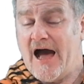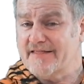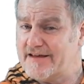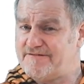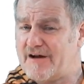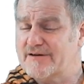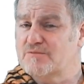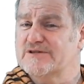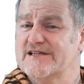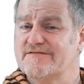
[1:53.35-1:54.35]
And they found
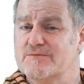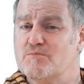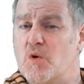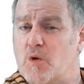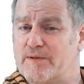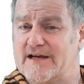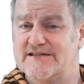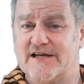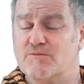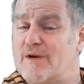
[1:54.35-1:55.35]
it was even more
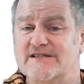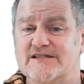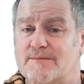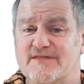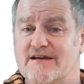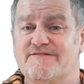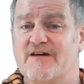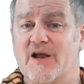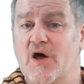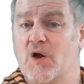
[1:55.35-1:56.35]
pleasing when something
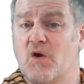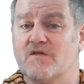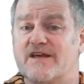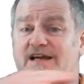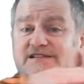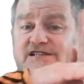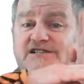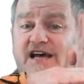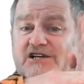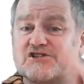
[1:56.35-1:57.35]
fell along the
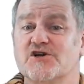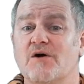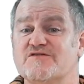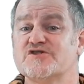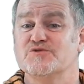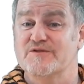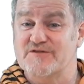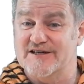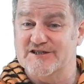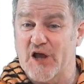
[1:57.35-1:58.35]
intersection of two of
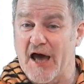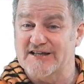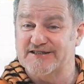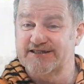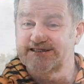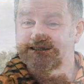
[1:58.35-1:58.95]
these lines.